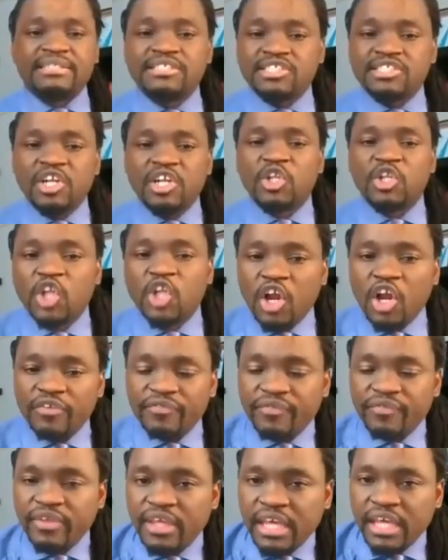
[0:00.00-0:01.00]
there's a lot
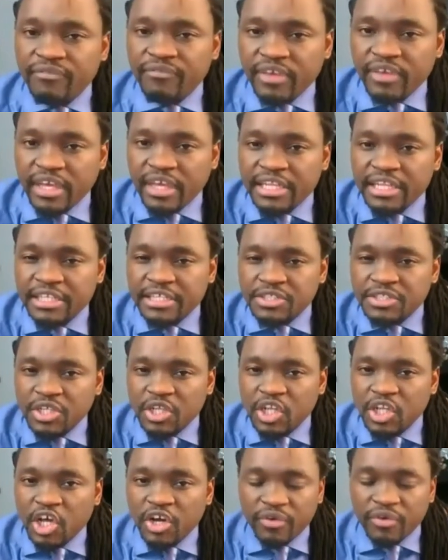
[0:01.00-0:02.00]
of giving and there's
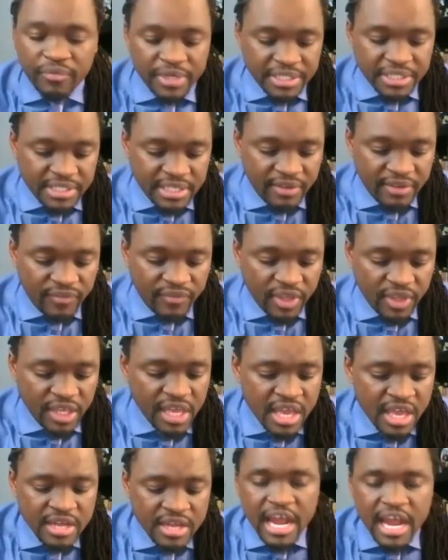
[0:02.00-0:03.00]
a lot of receiving.